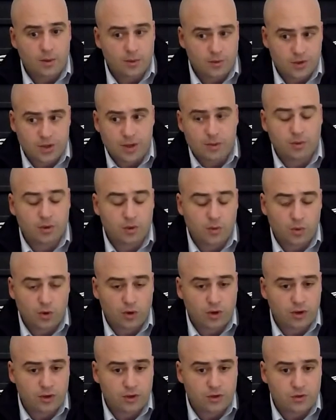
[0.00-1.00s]
was able to
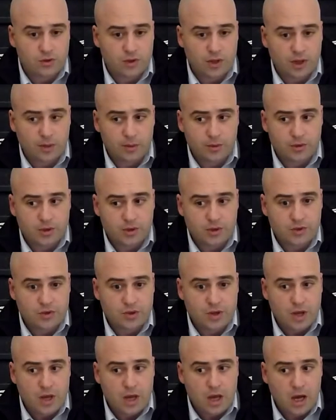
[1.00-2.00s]
work on those
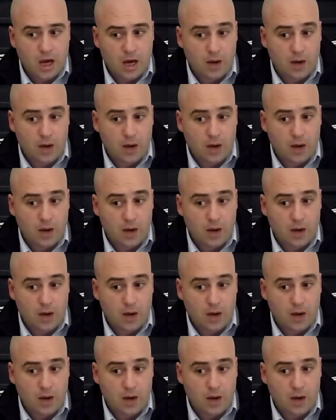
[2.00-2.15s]
languages.